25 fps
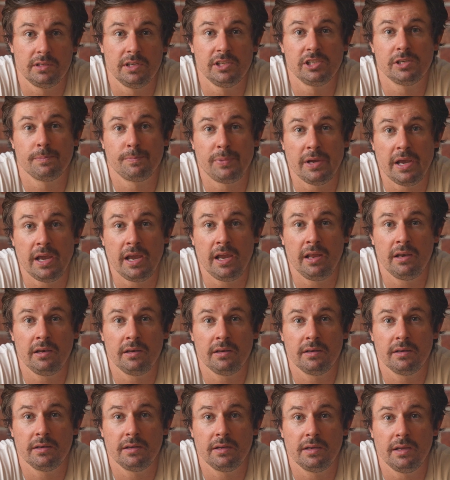in Japan,
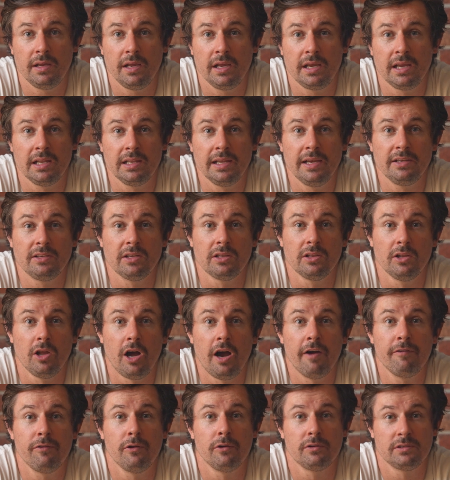it can lead to
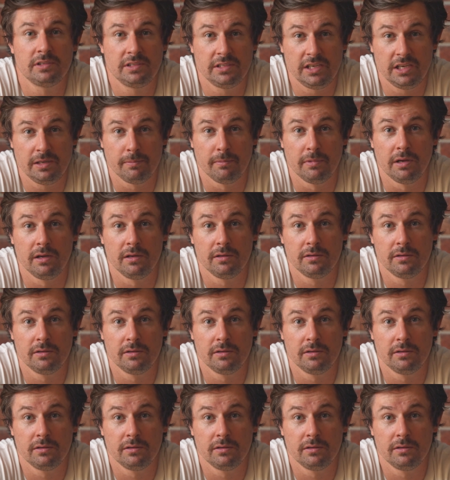lifelong stigma,